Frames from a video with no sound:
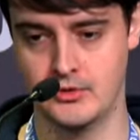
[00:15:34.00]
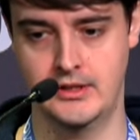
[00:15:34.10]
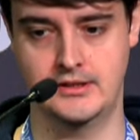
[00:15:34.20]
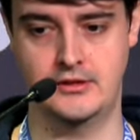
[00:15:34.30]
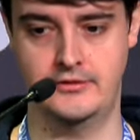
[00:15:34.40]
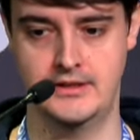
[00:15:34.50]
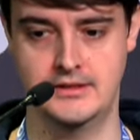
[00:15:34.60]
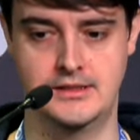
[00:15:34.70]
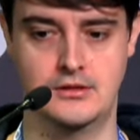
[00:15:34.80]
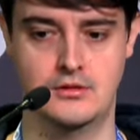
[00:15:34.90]
greater
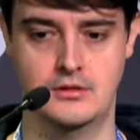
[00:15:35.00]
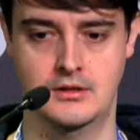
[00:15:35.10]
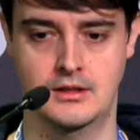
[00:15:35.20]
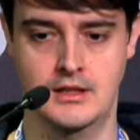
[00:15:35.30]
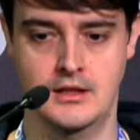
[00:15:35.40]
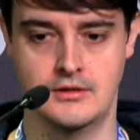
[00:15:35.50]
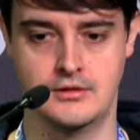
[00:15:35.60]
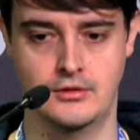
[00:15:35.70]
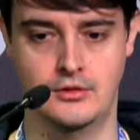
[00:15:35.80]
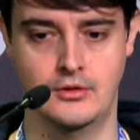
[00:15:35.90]
than 0.
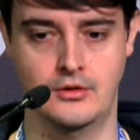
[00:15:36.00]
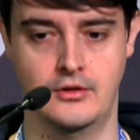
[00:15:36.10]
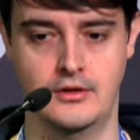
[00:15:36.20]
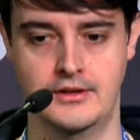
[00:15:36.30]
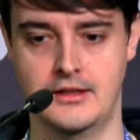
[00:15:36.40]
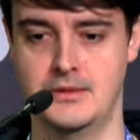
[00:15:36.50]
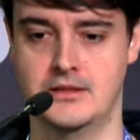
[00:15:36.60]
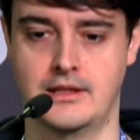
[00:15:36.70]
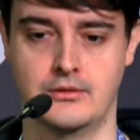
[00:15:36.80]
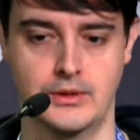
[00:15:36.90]
So that
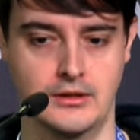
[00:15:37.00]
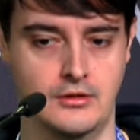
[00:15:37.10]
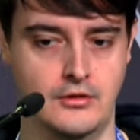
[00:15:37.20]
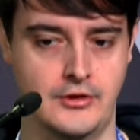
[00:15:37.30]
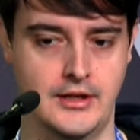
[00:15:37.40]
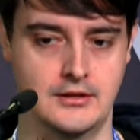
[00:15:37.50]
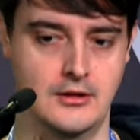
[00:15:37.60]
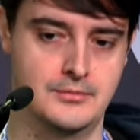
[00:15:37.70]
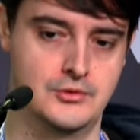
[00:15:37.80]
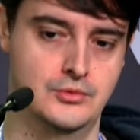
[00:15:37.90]
means that we can overwrite
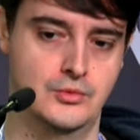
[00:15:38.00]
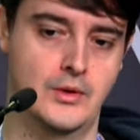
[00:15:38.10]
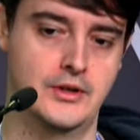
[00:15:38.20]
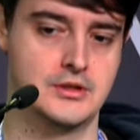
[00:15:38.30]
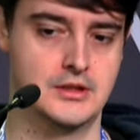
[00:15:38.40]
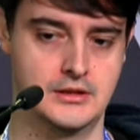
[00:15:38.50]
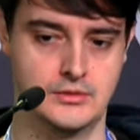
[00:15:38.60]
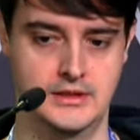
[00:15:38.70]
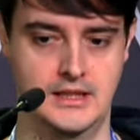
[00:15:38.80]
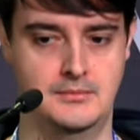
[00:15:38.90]
up to
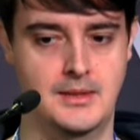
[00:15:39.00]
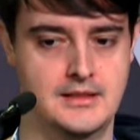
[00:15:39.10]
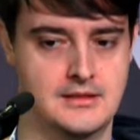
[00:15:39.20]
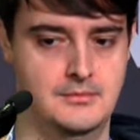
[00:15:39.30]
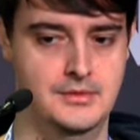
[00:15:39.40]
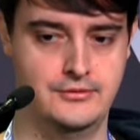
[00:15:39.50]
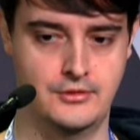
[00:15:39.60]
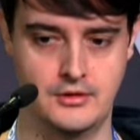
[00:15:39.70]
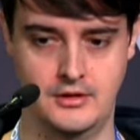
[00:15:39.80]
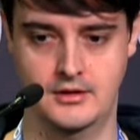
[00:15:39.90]
128 bytes
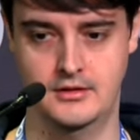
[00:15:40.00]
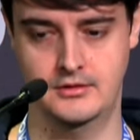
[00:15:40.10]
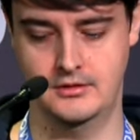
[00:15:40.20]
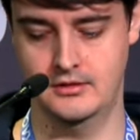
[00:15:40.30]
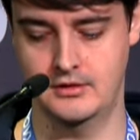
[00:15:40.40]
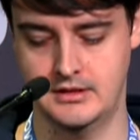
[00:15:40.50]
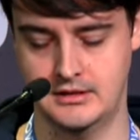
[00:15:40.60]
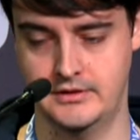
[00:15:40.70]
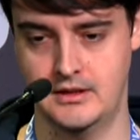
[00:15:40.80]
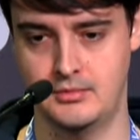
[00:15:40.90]
before the
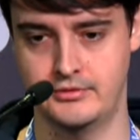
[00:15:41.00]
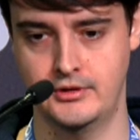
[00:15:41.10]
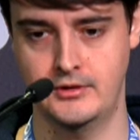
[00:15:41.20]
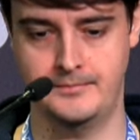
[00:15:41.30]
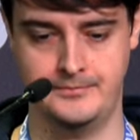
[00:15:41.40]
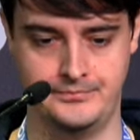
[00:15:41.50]
certificate buffer.